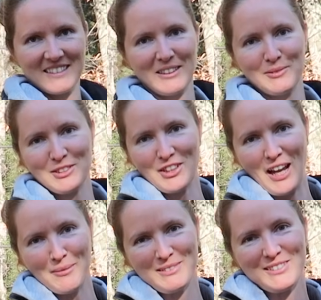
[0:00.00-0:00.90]
I'm so
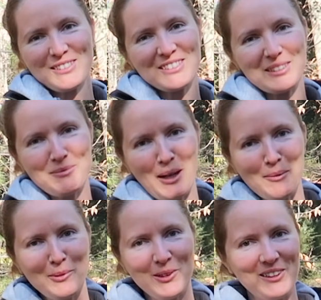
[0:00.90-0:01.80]
happy to see my
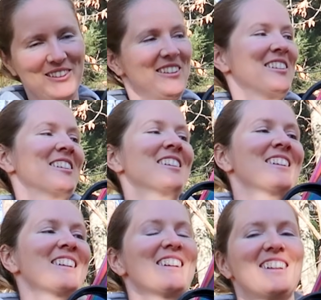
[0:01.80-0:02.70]
board.
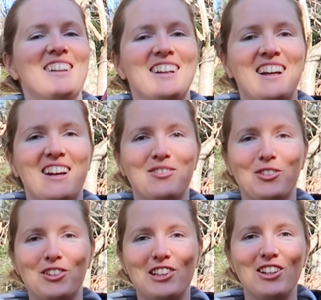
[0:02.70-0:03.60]

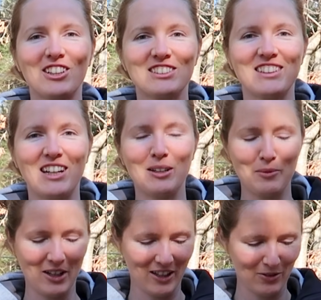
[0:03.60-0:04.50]
For the longest time
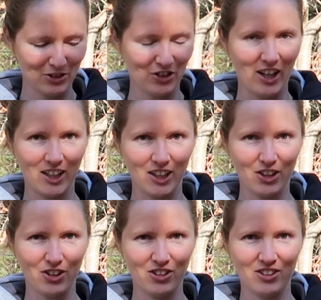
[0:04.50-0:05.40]
I was riding
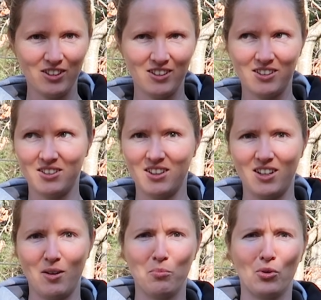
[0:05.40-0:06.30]
on
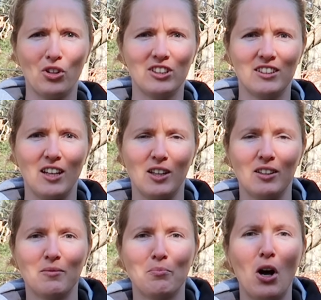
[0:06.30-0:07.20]
a board that
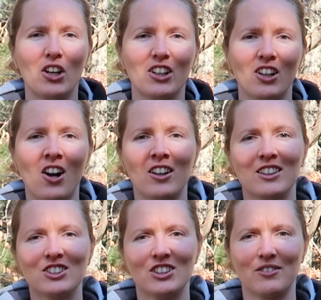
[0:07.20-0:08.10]
I bought in
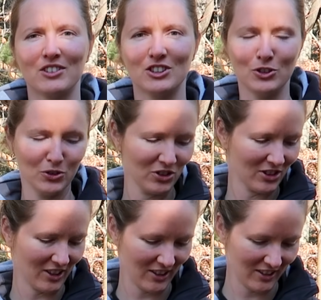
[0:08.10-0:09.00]
college that was used,
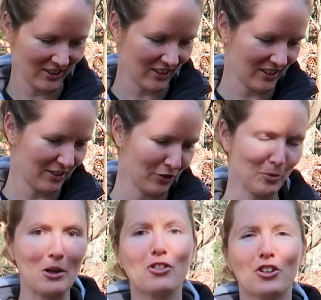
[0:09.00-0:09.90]
and for
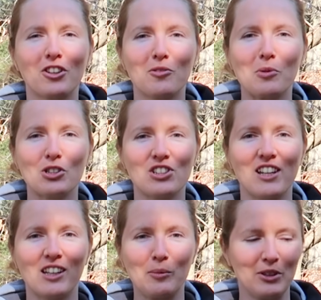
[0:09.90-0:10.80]
my 30th birthday
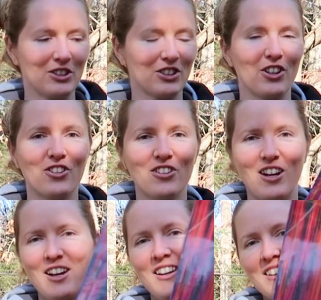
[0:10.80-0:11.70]
a couple years ago
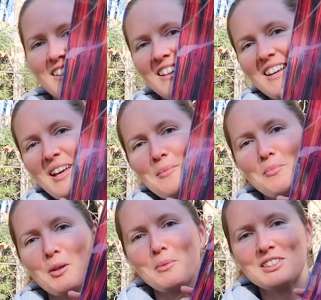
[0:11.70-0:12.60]
I
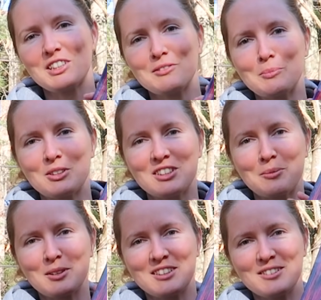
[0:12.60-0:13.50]
bought myself a birthday
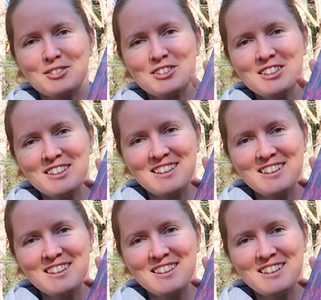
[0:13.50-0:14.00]
present for